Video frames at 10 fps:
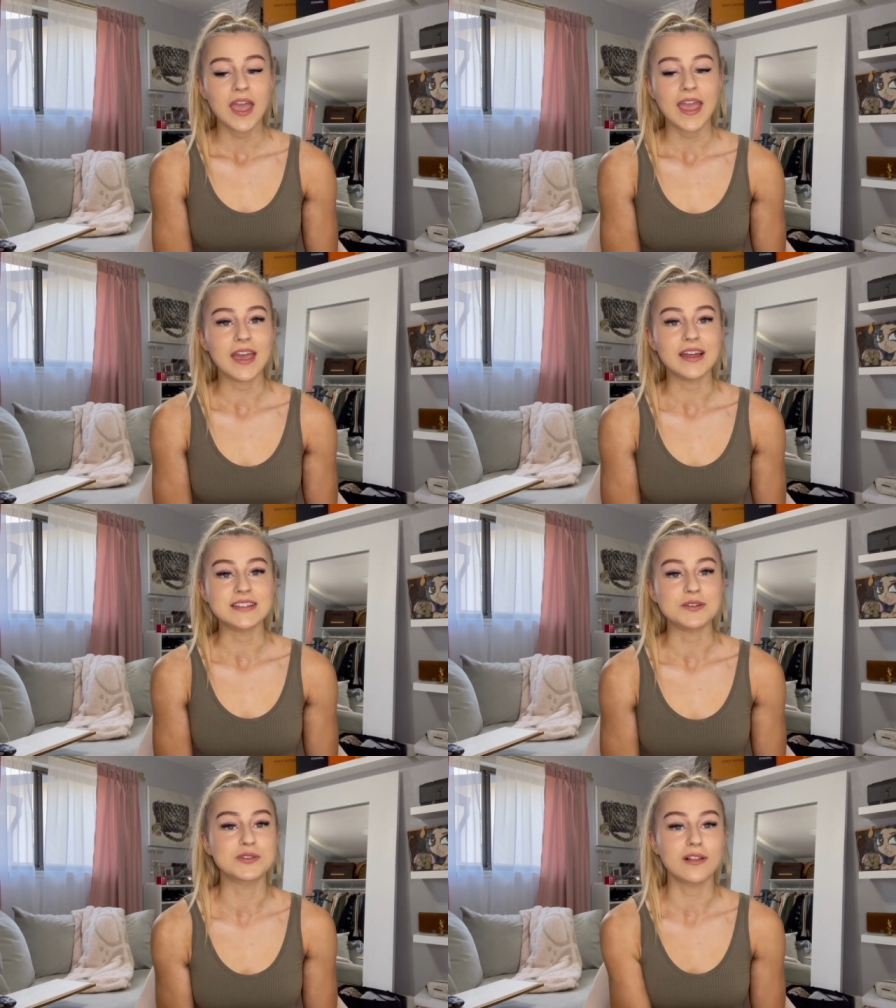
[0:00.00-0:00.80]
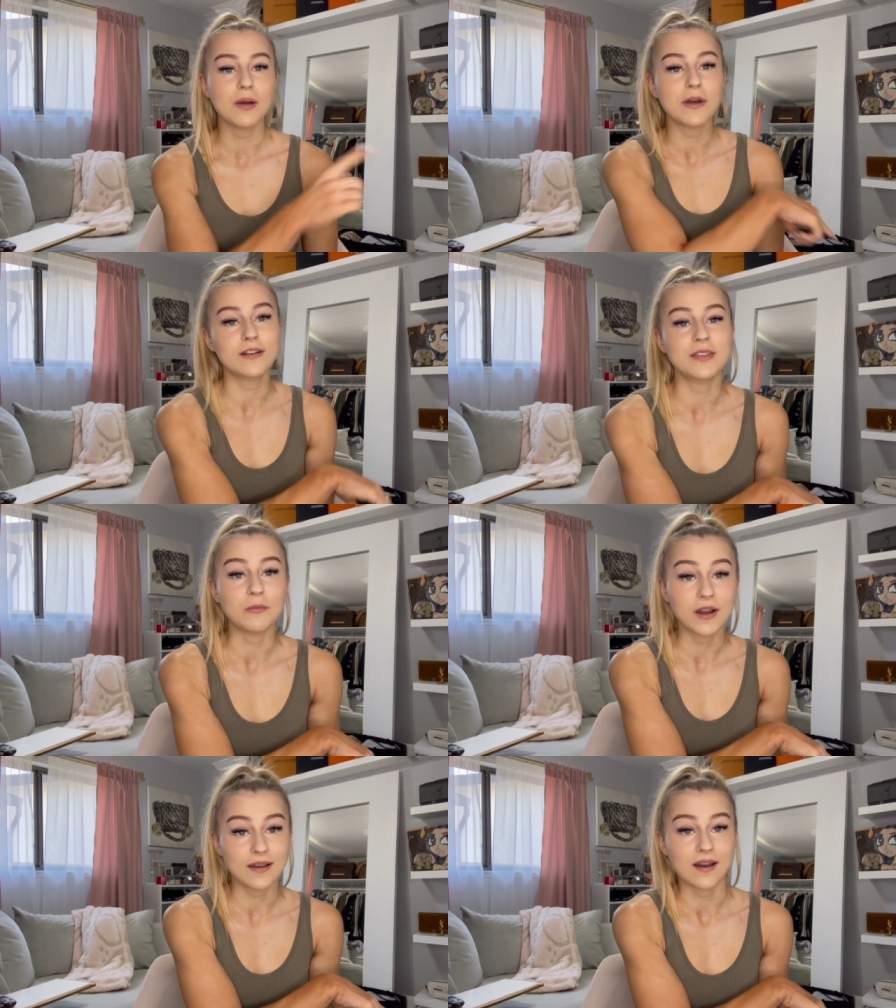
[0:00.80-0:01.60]
And it was a lot better than
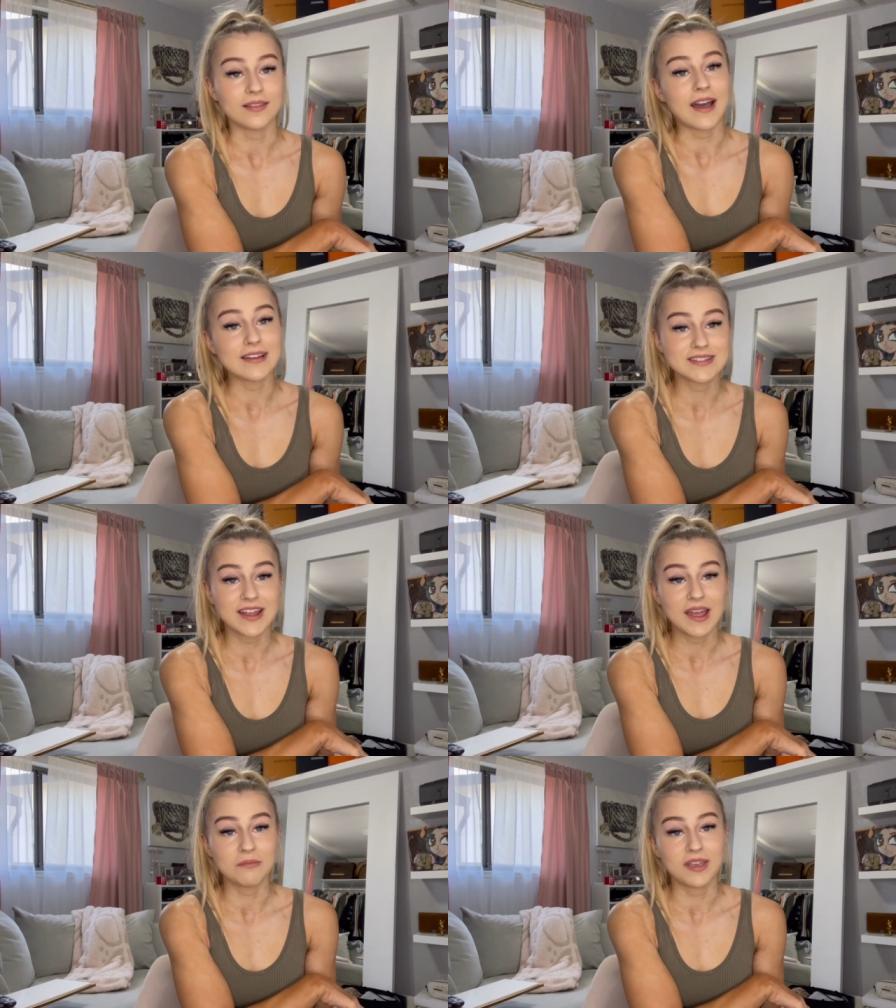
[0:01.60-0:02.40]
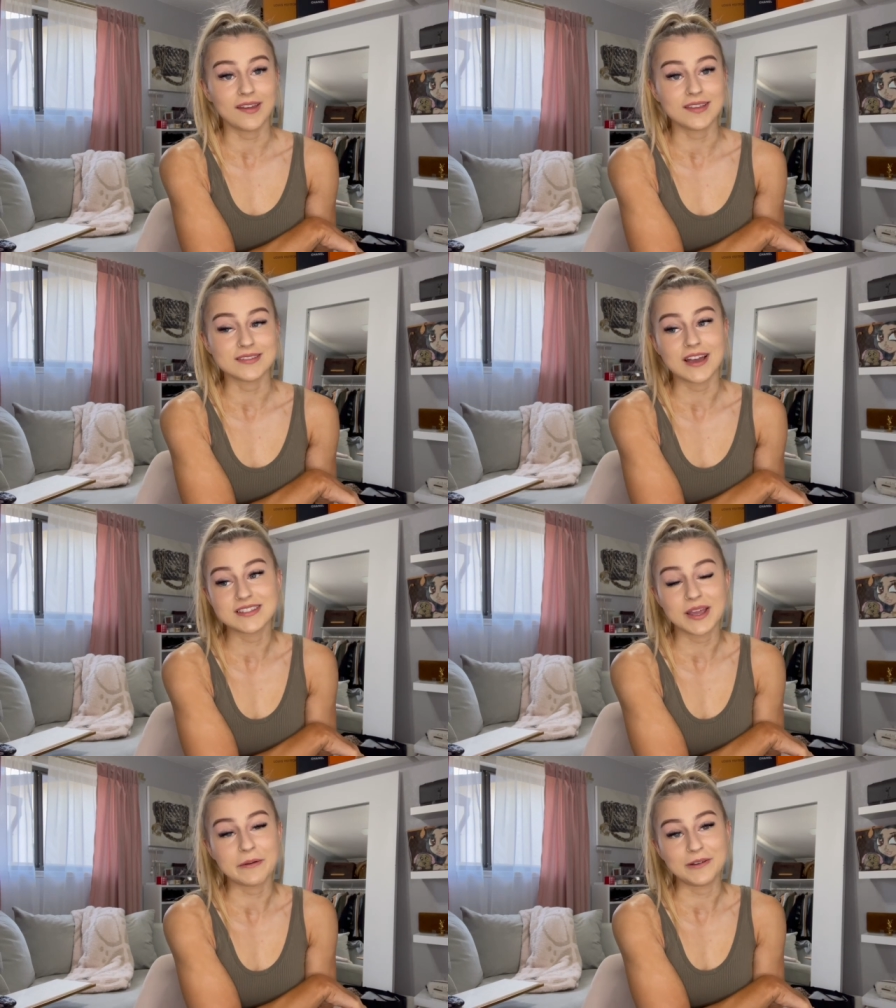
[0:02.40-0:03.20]
what I got last time, because
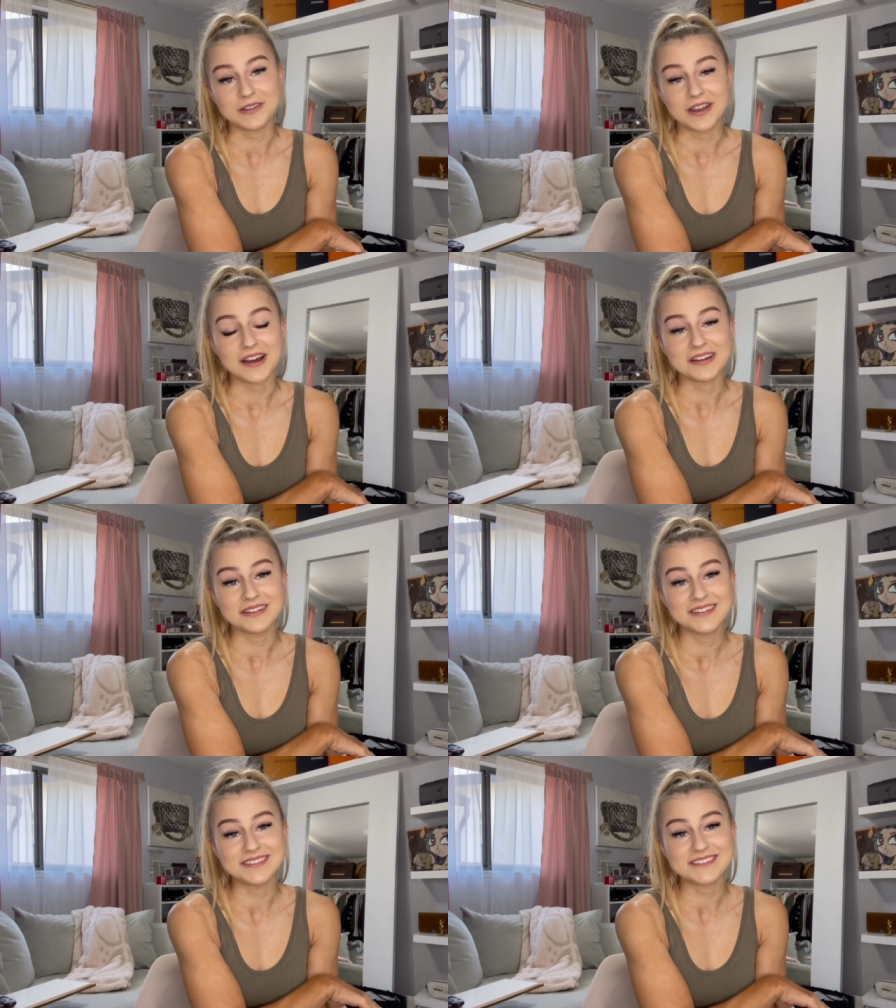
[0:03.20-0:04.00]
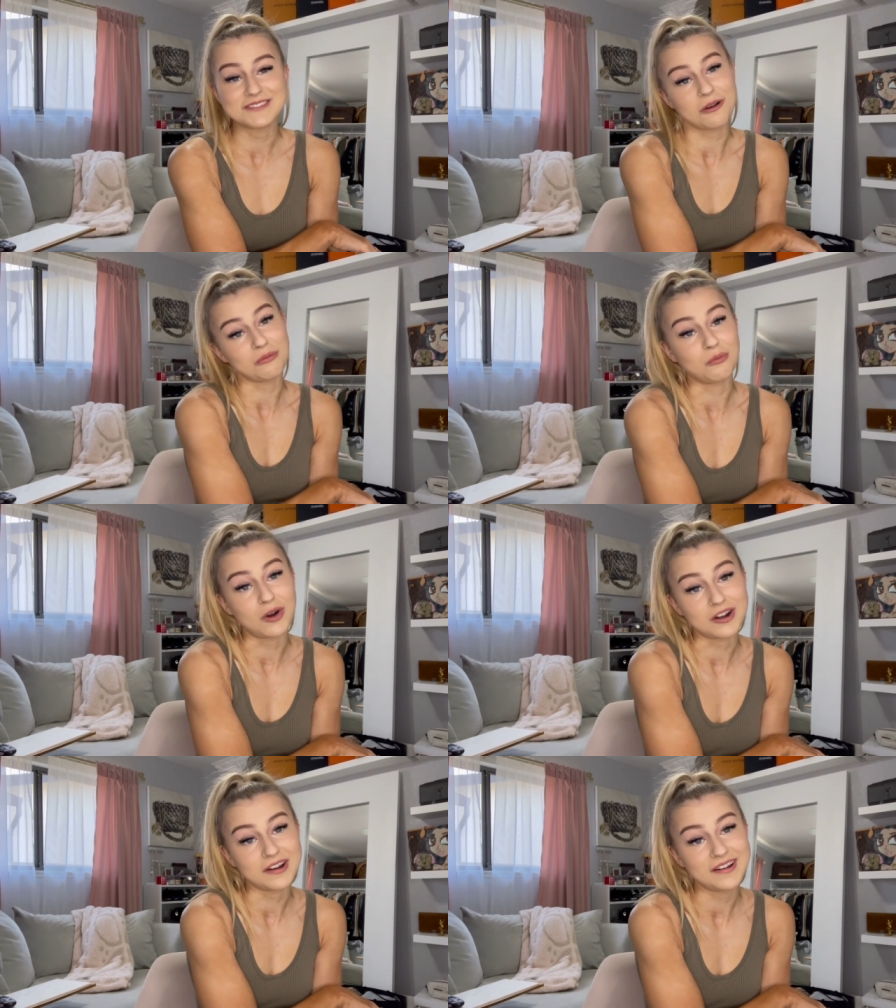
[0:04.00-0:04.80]
last time I only got salt and
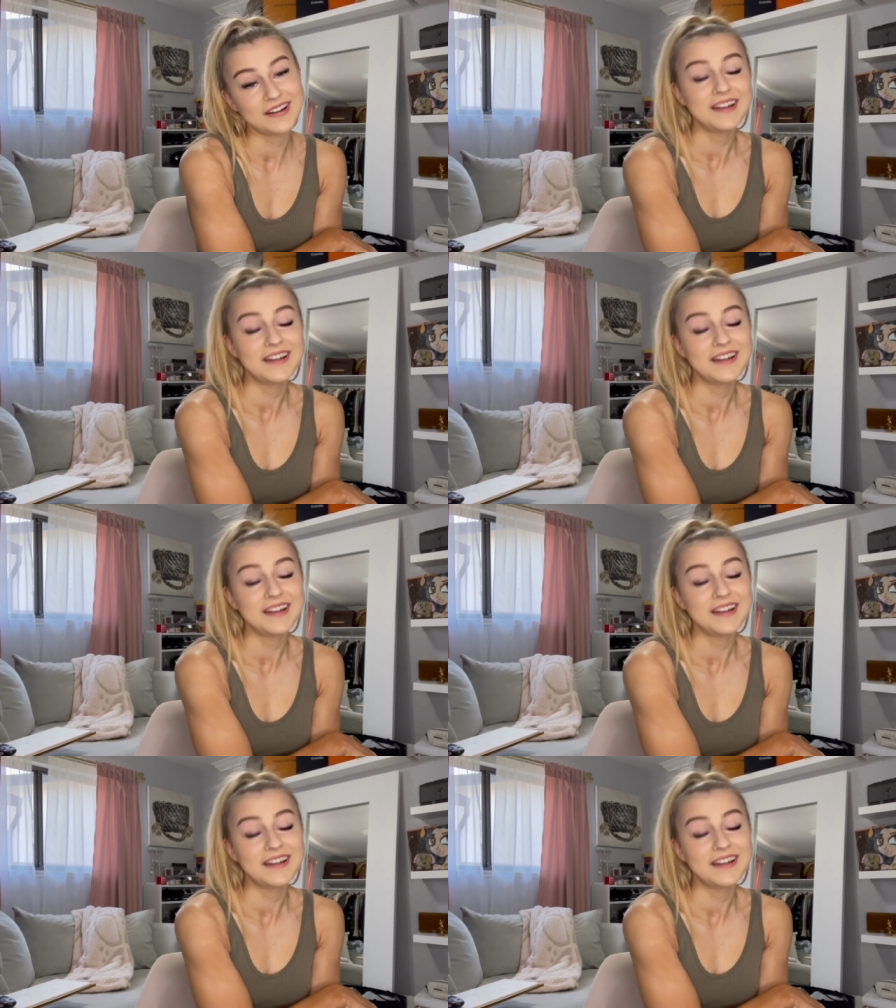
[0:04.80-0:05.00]
water.